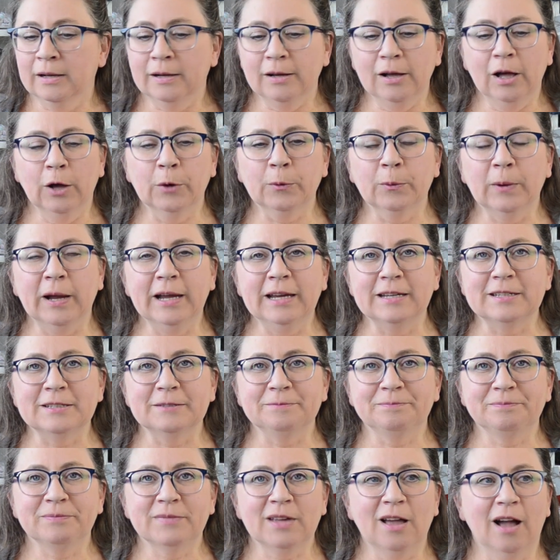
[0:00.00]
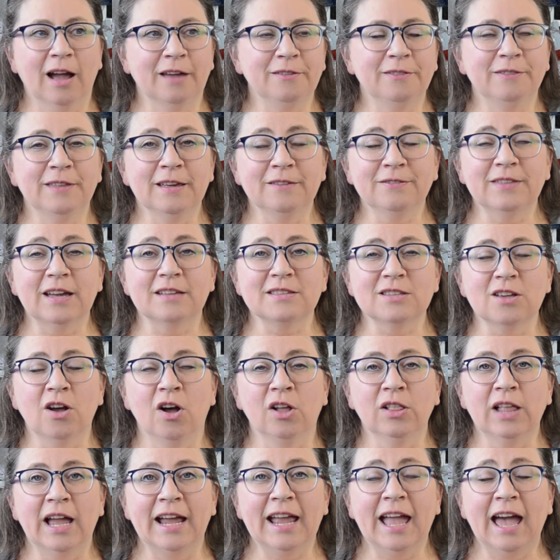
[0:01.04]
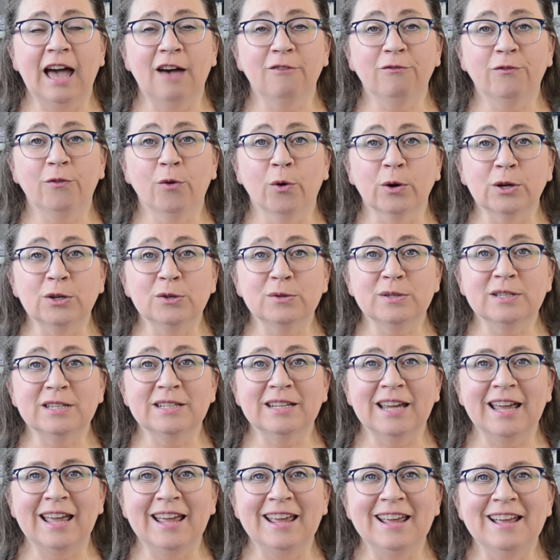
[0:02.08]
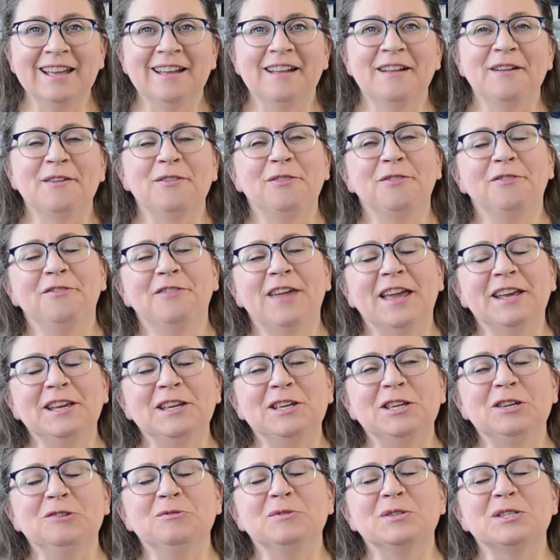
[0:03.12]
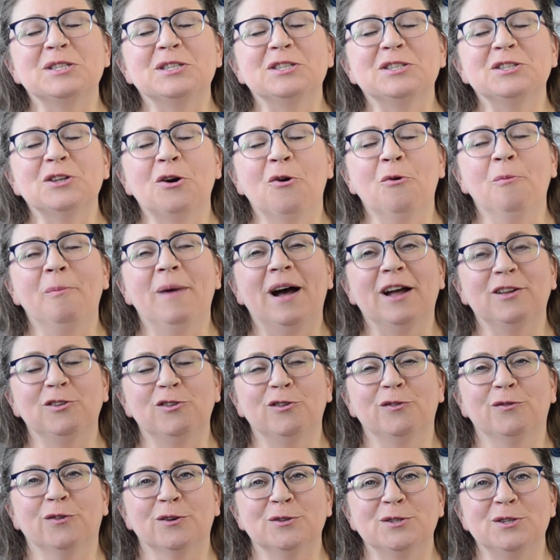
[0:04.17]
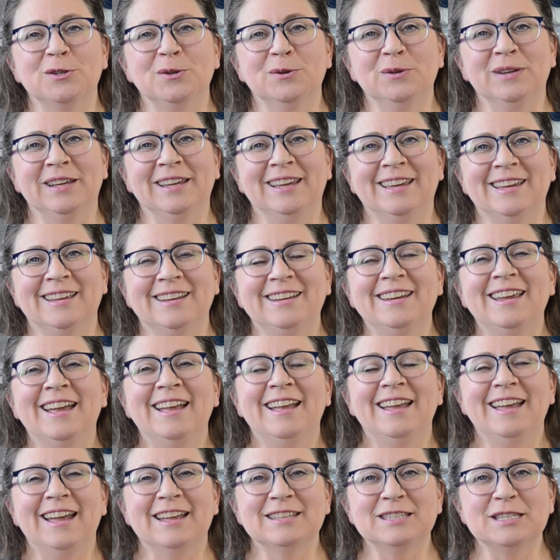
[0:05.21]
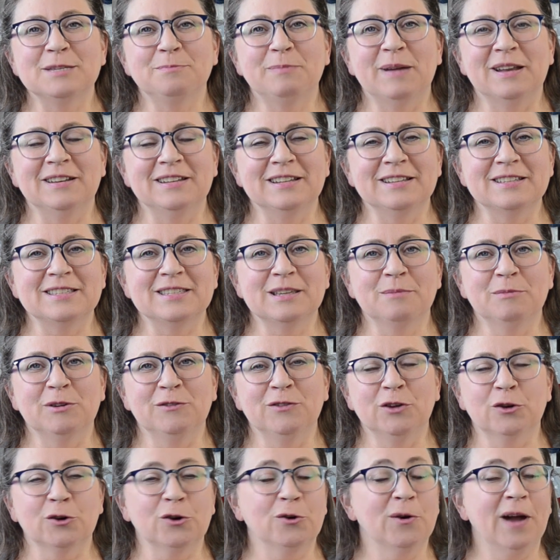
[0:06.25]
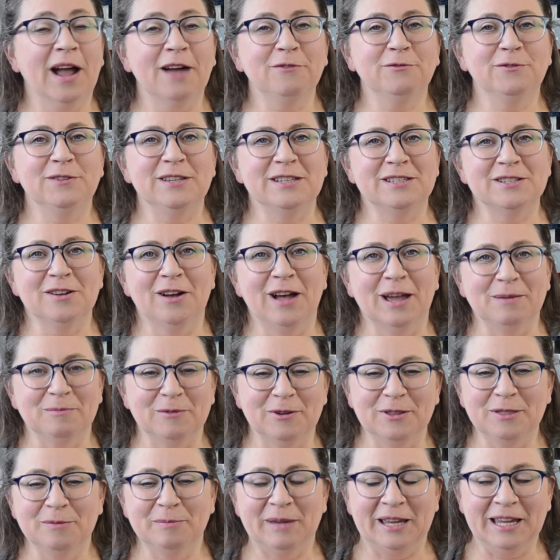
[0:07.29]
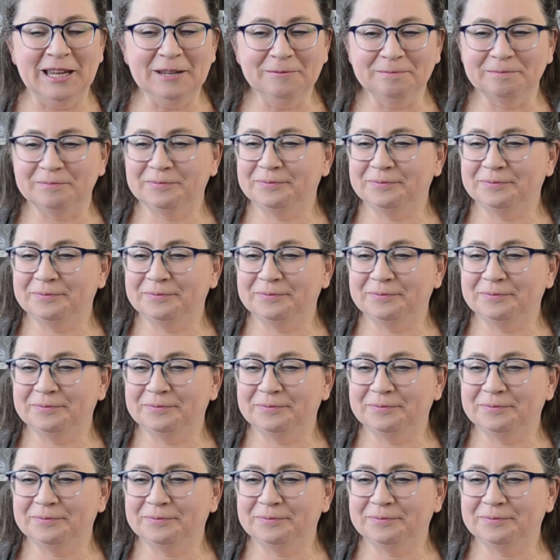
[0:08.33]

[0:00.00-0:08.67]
All right, I think that's all I have for you today. Thank you so much for tuning in and spending some of your crafty time with me.